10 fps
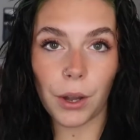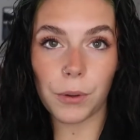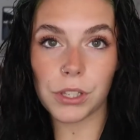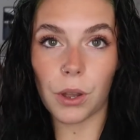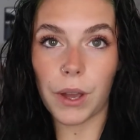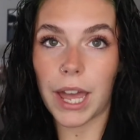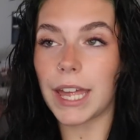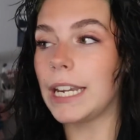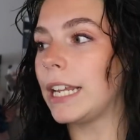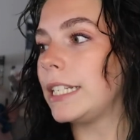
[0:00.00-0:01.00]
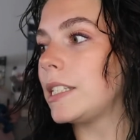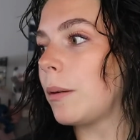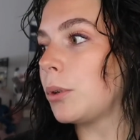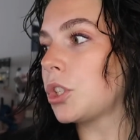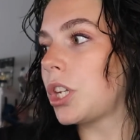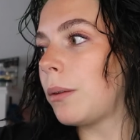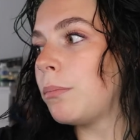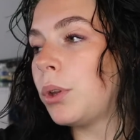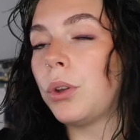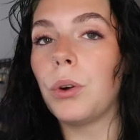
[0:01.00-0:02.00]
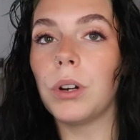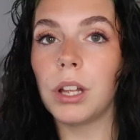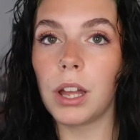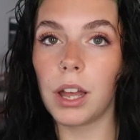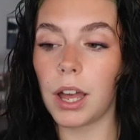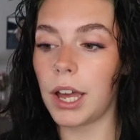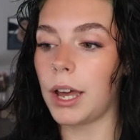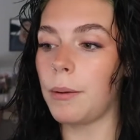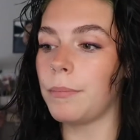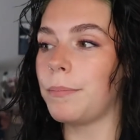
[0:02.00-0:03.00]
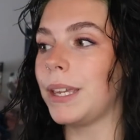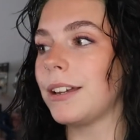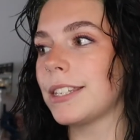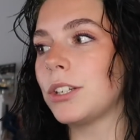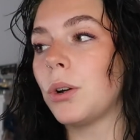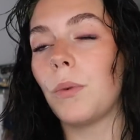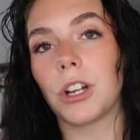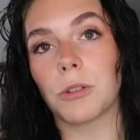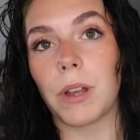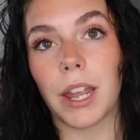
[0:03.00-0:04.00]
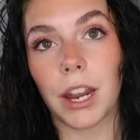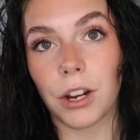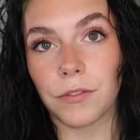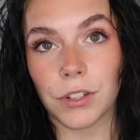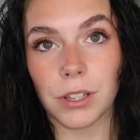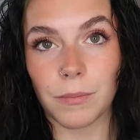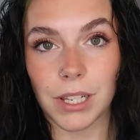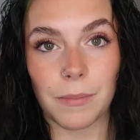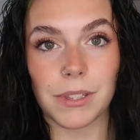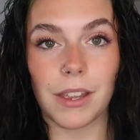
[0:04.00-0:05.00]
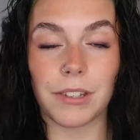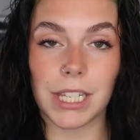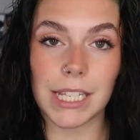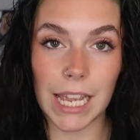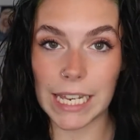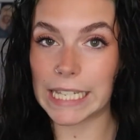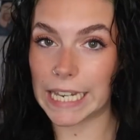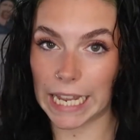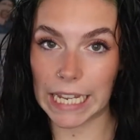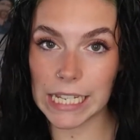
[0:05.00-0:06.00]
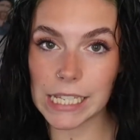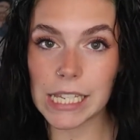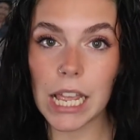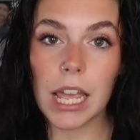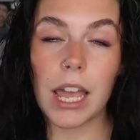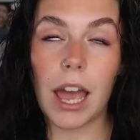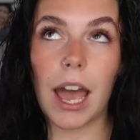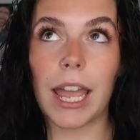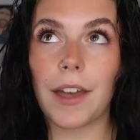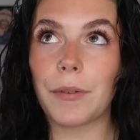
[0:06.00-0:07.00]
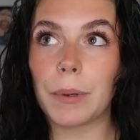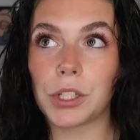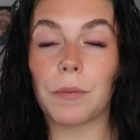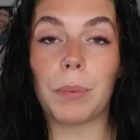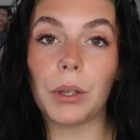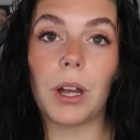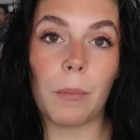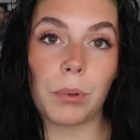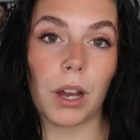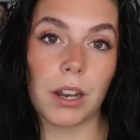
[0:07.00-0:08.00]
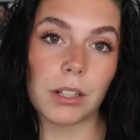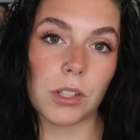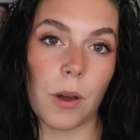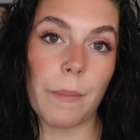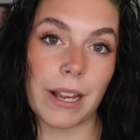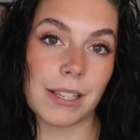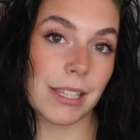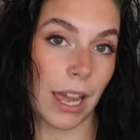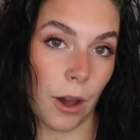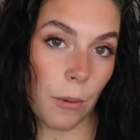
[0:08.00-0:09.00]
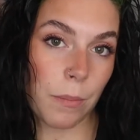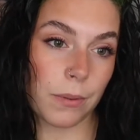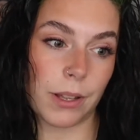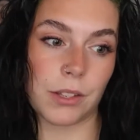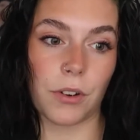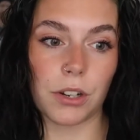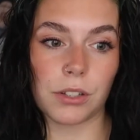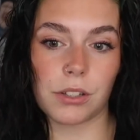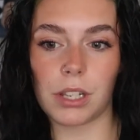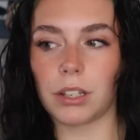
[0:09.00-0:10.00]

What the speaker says: always go ahead and I double shampoo because I don't wash my hair for sometimes 7 to 10 days. I have a bunch of built up product on my scalp as far as